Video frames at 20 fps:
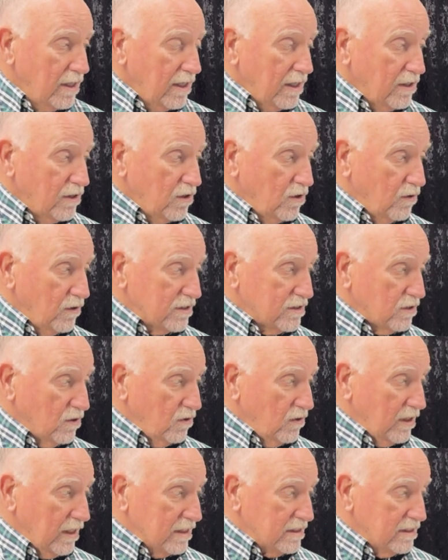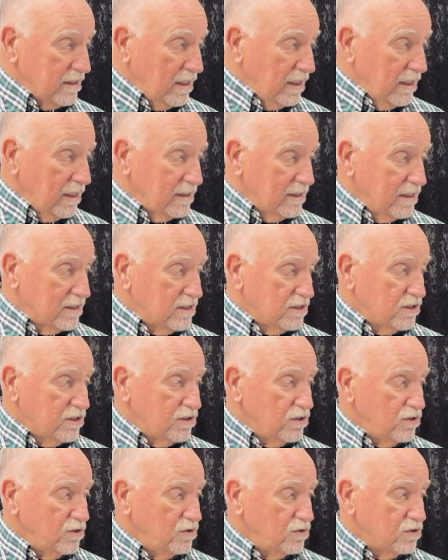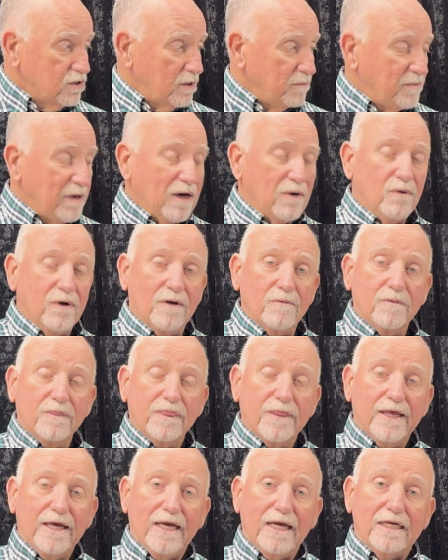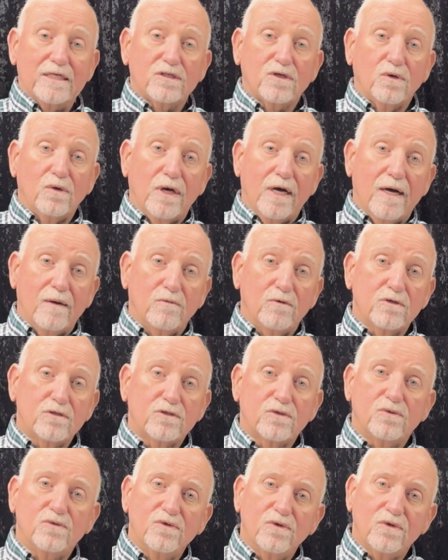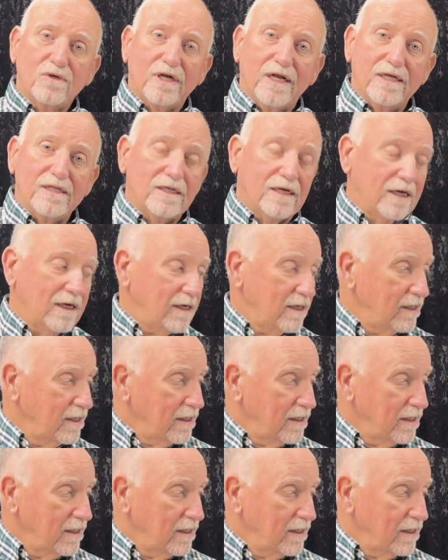no escojas. Let's choose a big one. Escojamos uno grande.